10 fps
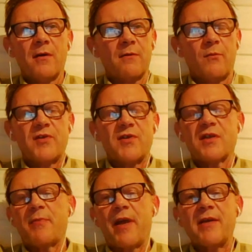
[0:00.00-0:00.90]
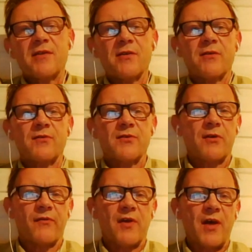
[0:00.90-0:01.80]
which explains the
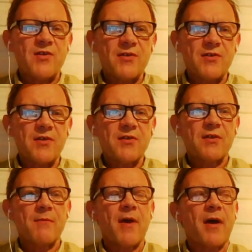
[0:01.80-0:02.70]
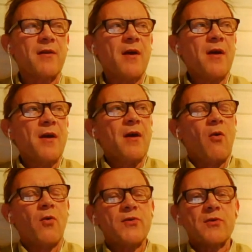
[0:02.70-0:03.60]
certification system and
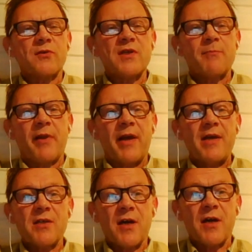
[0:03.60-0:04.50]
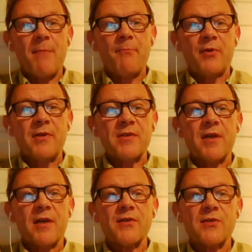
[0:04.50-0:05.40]
also displays the companies
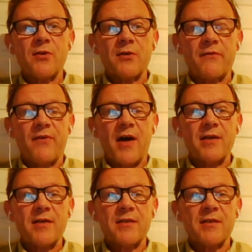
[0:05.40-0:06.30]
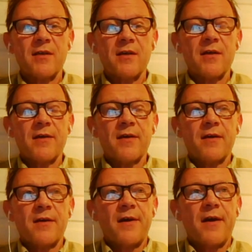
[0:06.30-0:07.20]
that are certified,
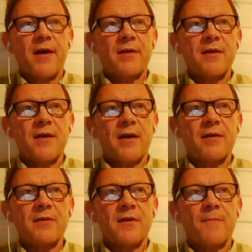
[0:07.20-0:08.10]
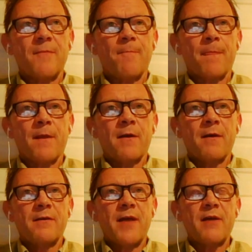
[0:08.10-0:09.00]
and
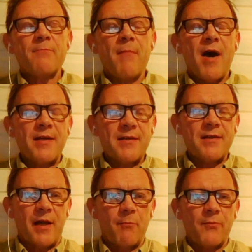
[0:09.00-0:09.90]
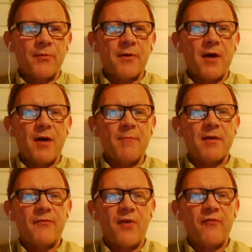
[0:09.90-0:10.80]
that might help. I mean,
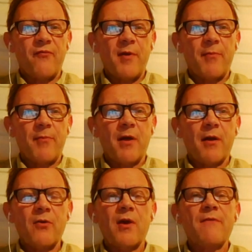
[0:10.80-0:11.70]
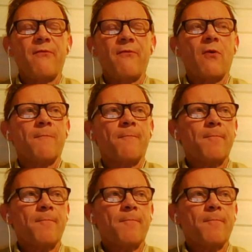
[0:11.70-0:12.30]
if people are looking for